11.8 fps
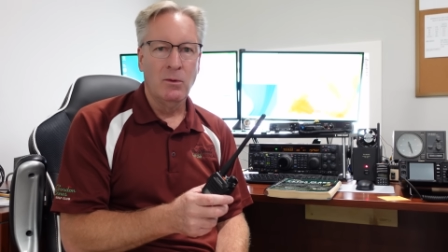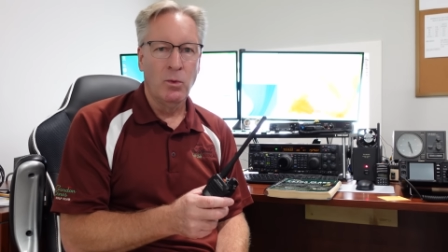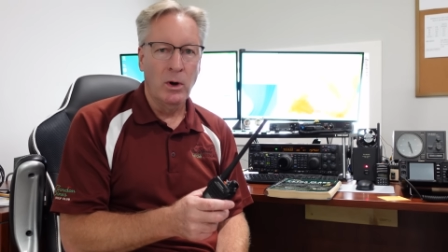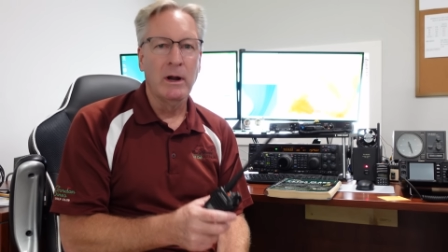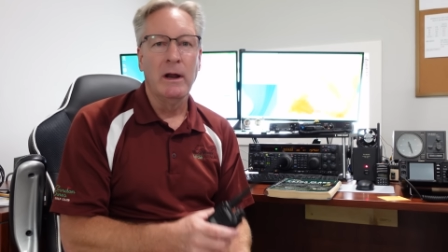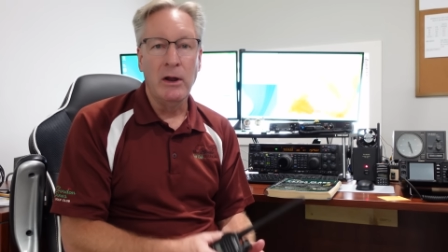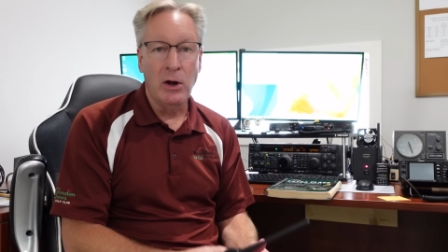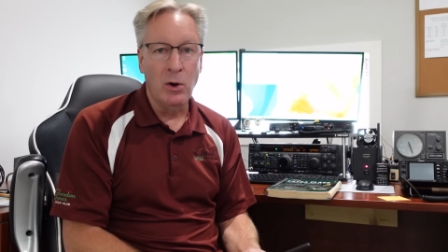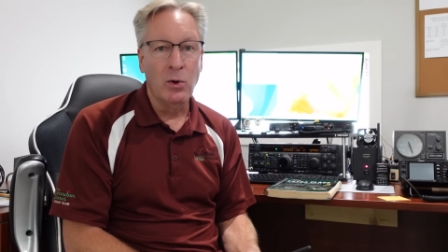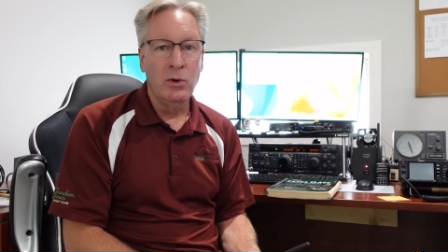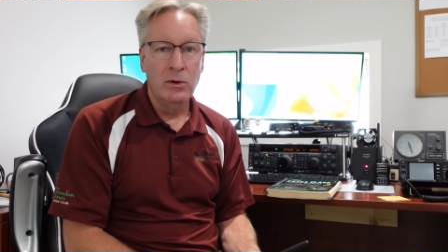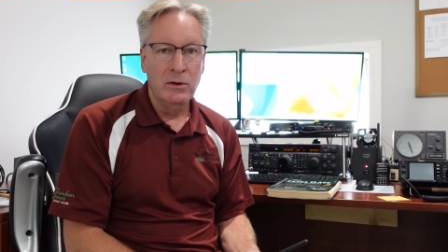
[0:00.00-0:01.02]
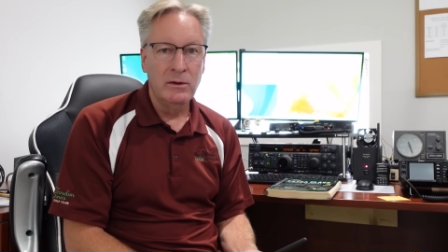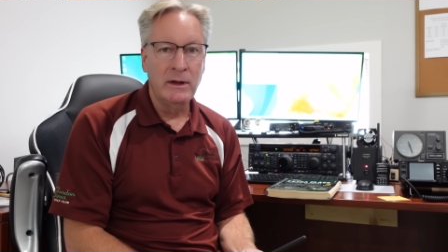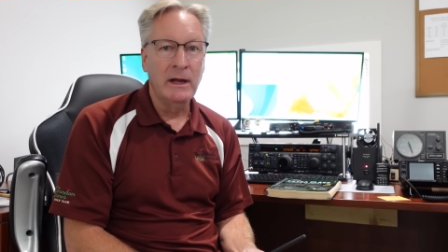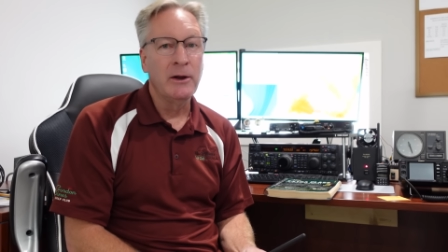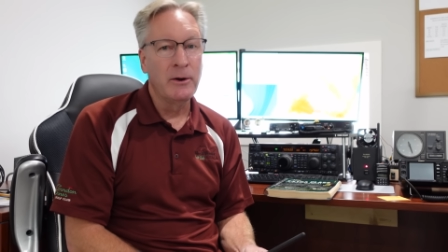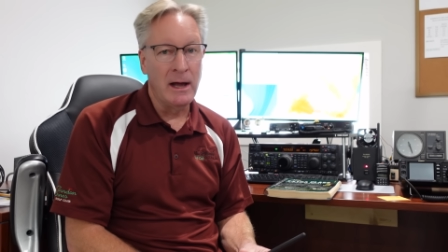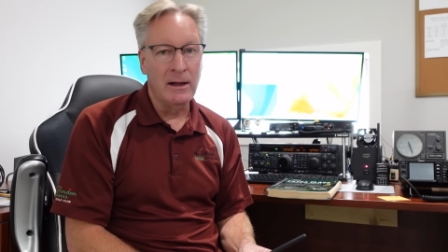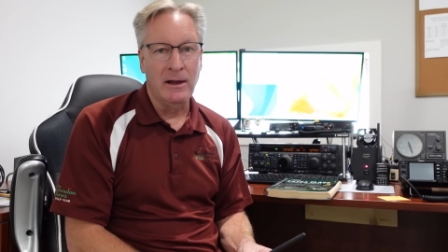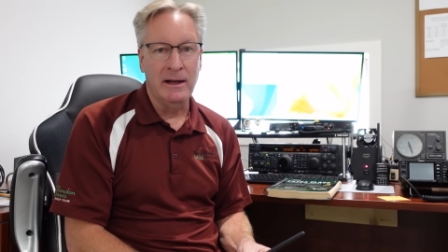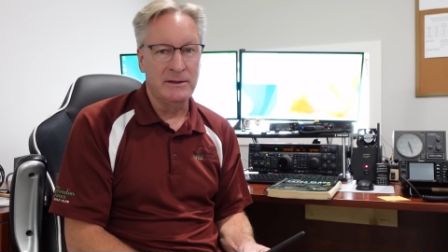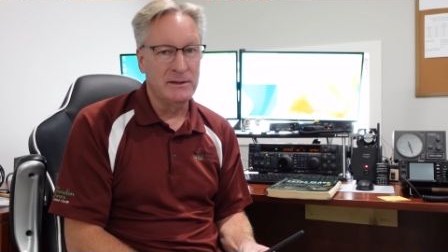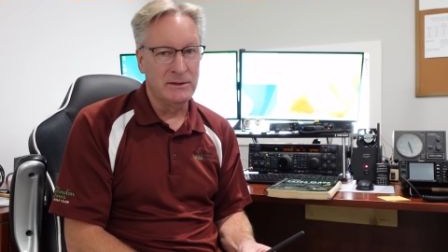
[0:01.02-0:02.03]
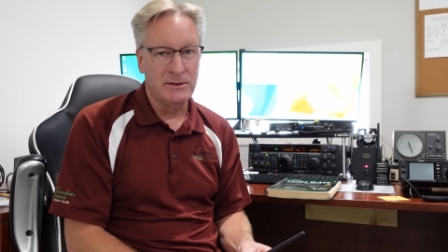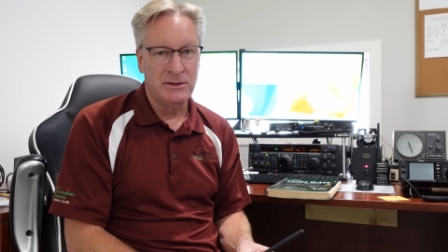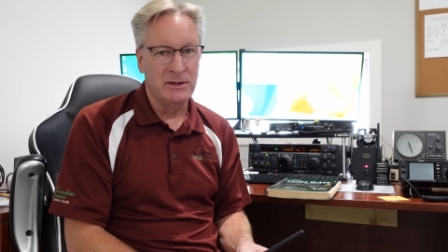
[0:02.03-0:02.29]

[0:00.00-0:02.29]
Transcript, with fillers: we're going to know that you're not licensed.